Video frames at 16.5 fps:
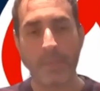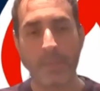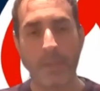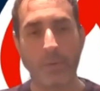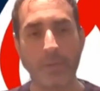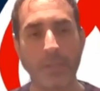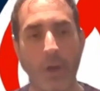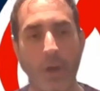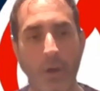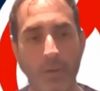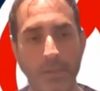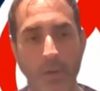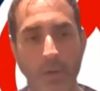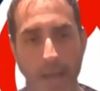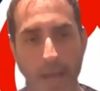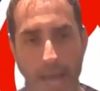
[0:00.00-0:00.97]
there was
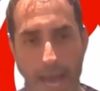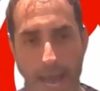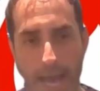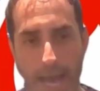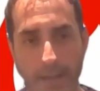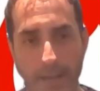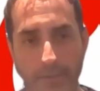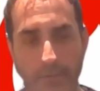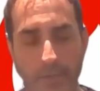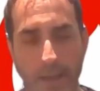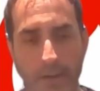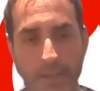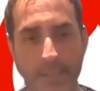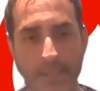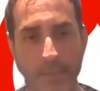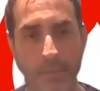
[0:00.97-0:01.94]
also a hack
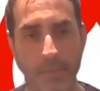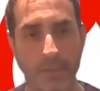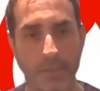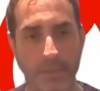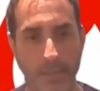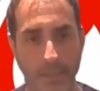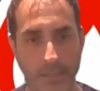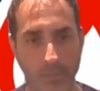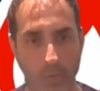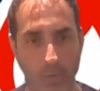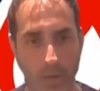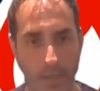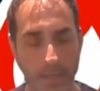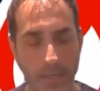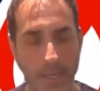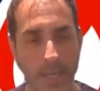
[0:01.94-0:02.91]
very similar to this
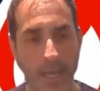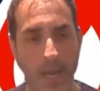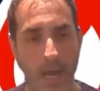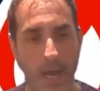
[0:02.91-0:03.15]
one.